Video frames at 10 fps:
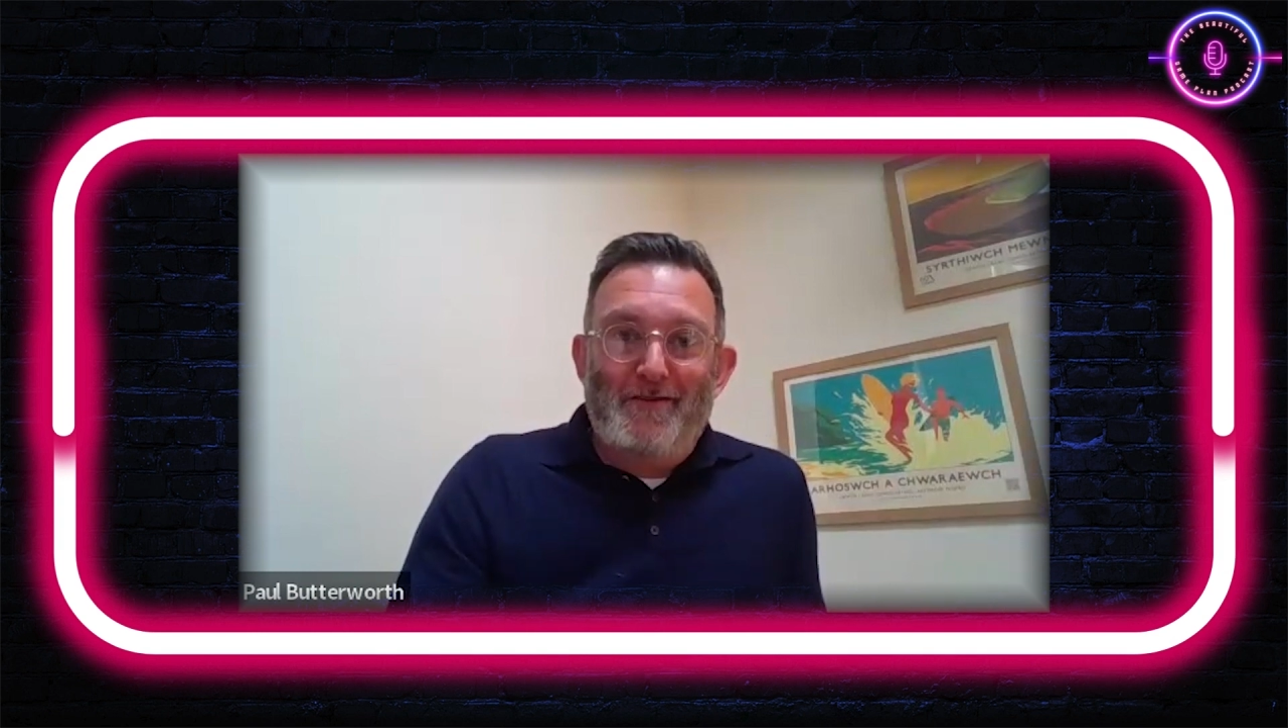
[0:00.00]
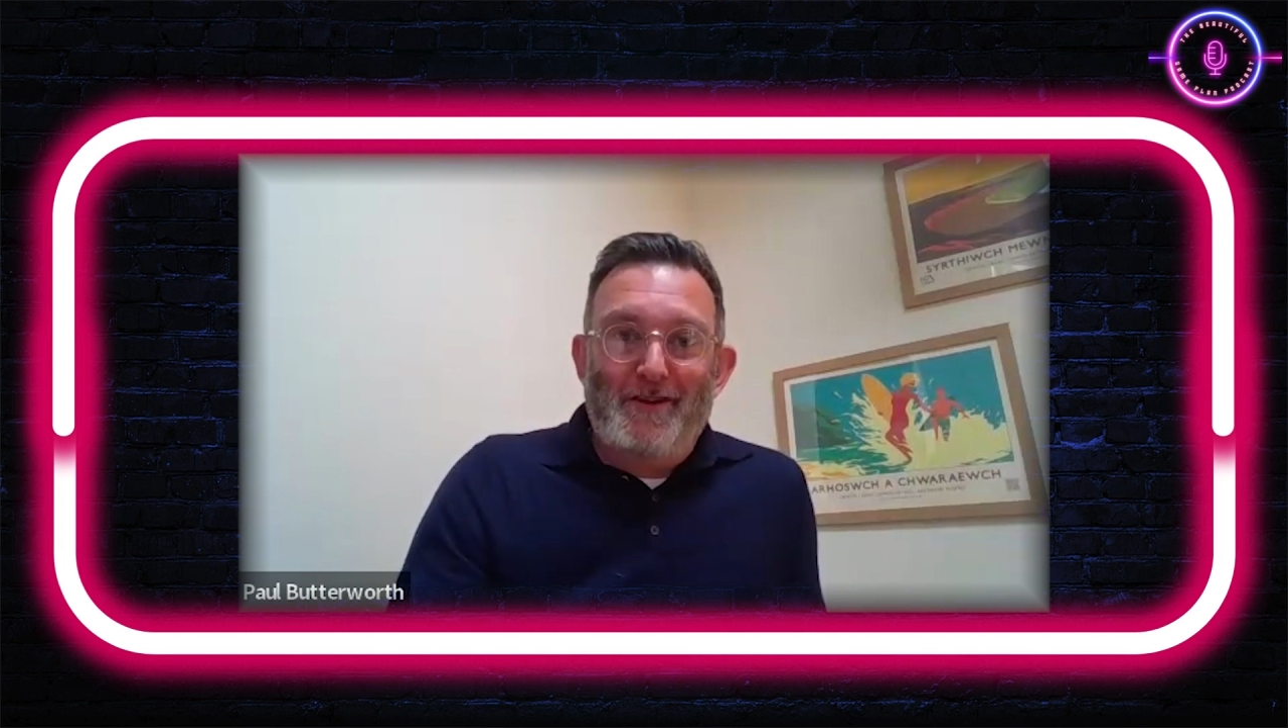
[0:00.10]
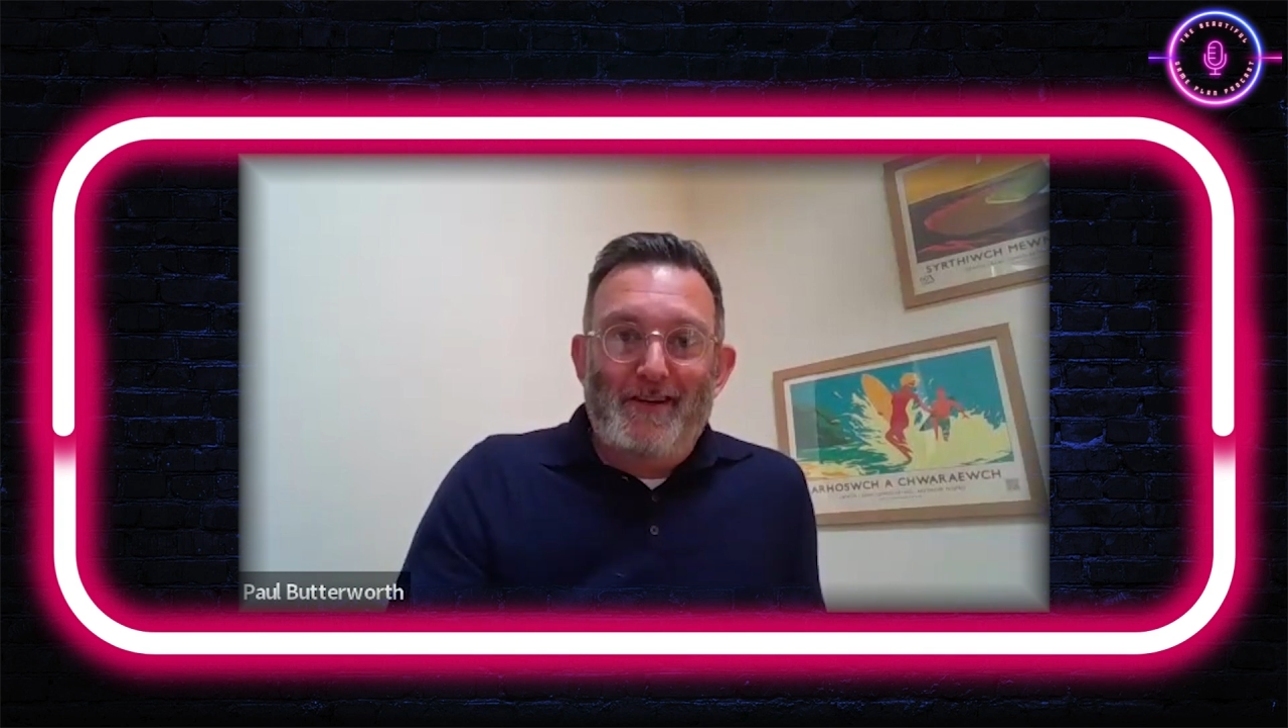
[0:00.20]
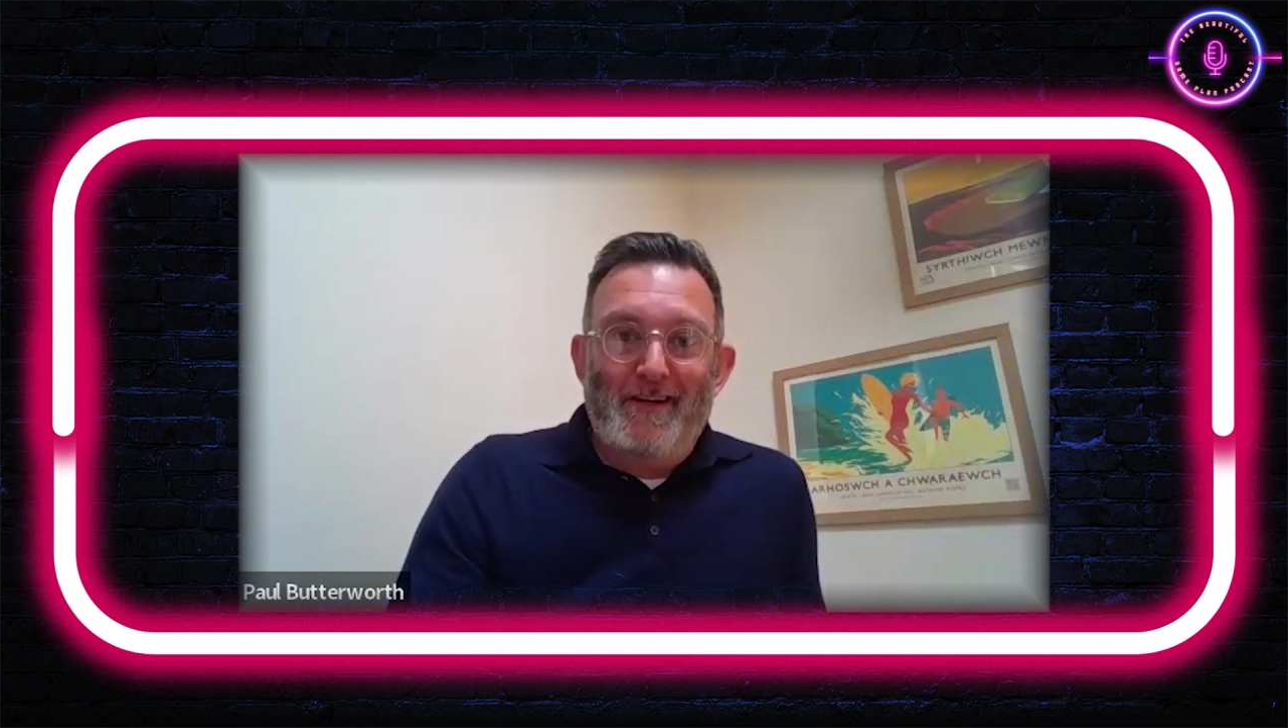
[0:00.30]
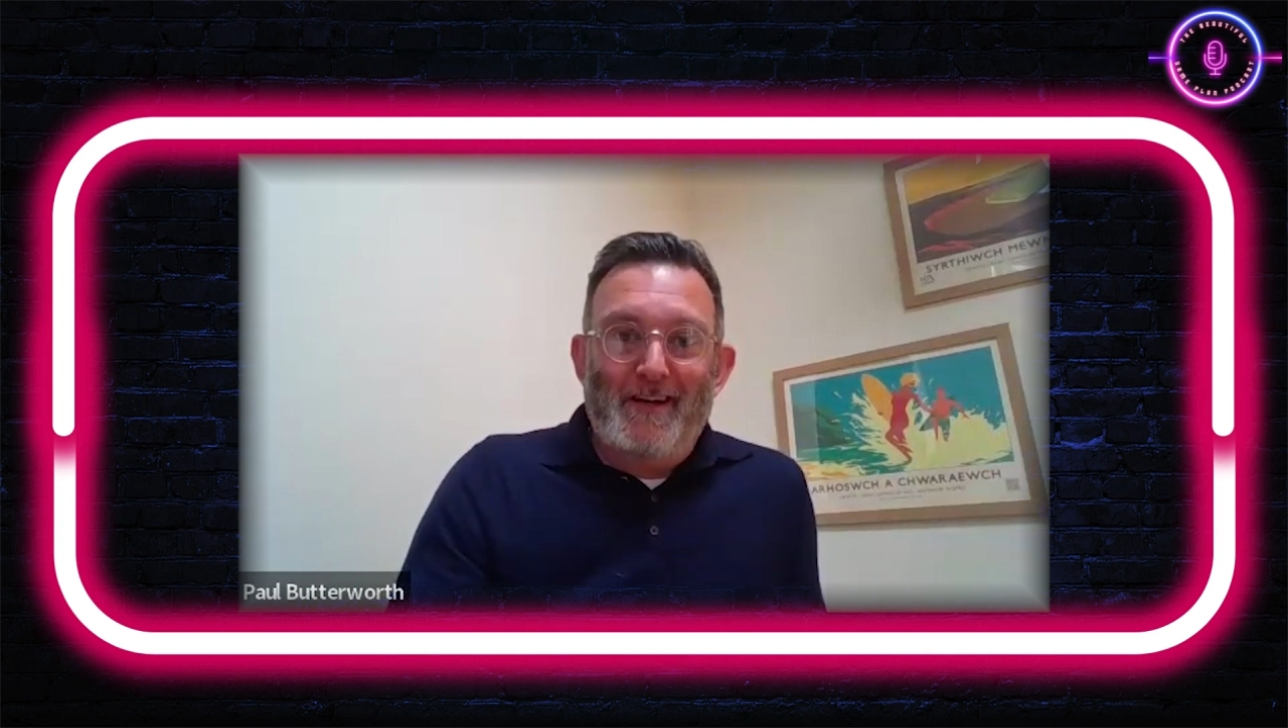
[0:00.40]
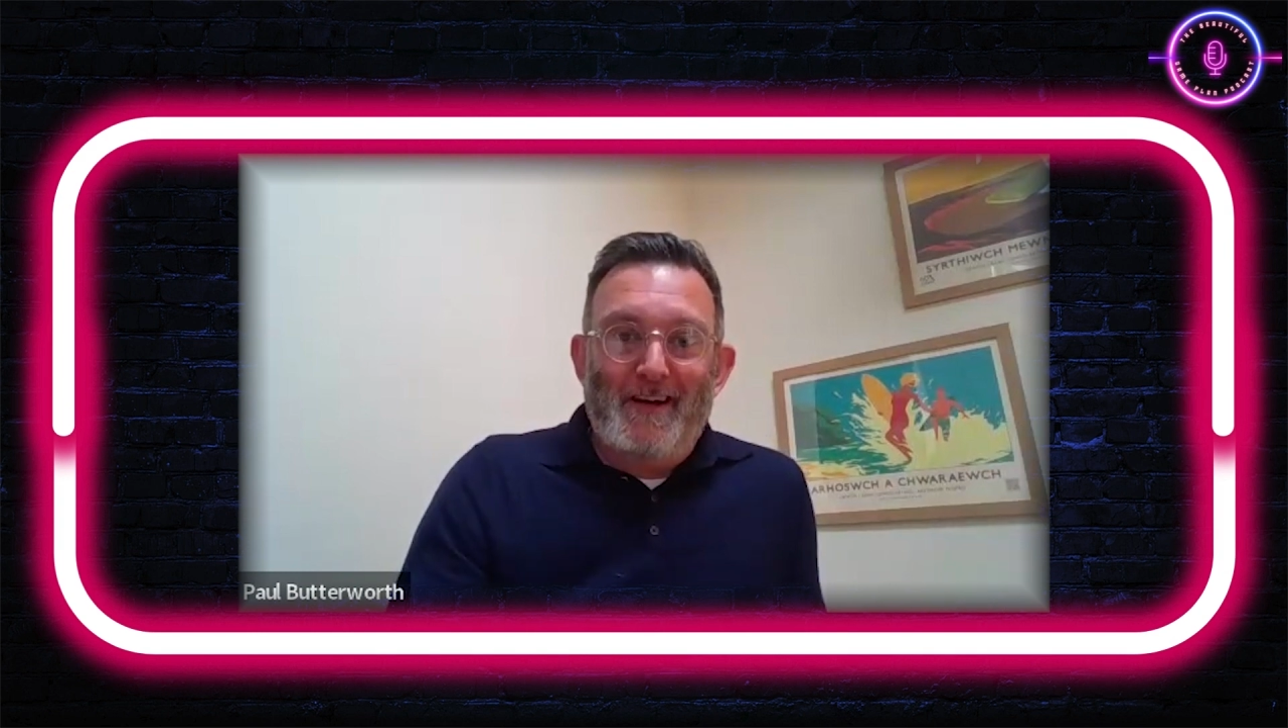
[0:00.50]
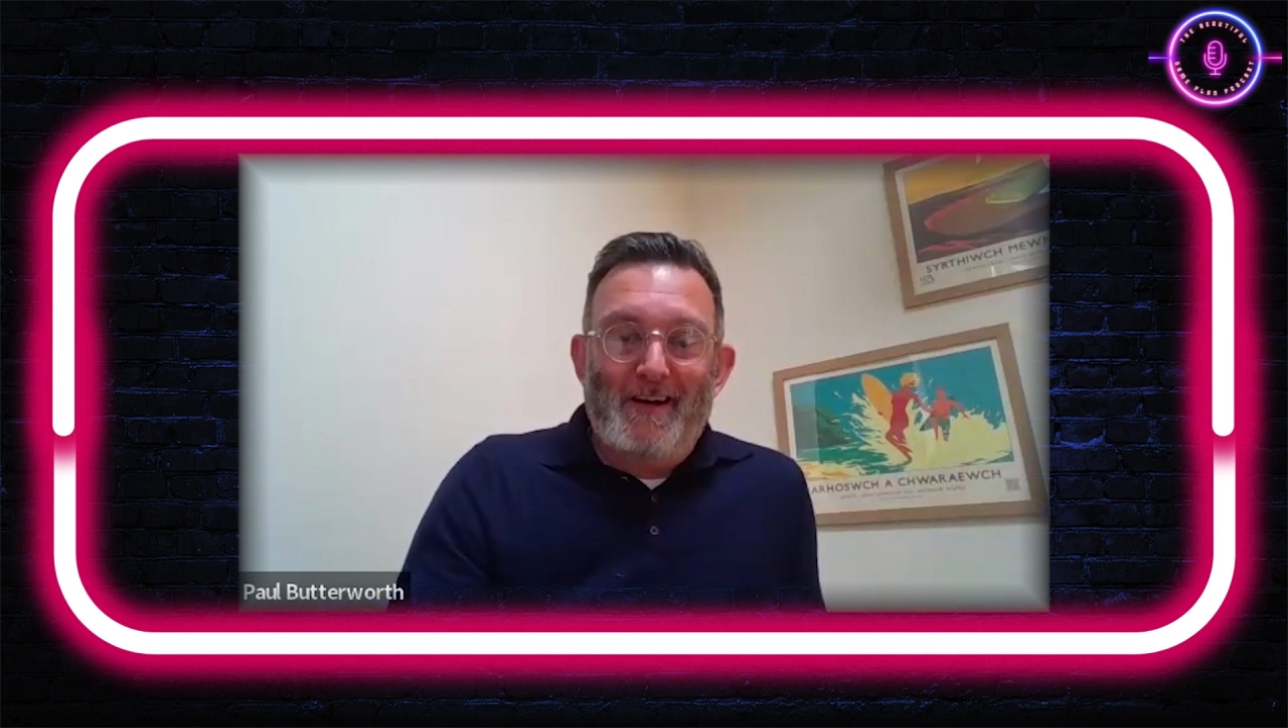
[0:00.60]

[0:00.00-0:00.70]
the